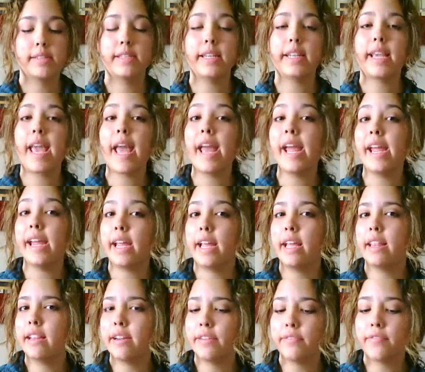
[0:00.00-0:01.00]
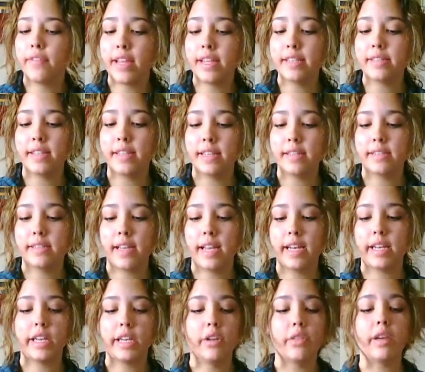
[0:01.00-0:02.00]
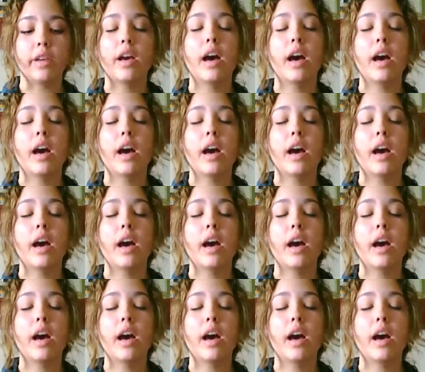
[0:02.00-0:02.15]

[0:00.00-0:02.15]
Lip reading: decay in their faces, and hear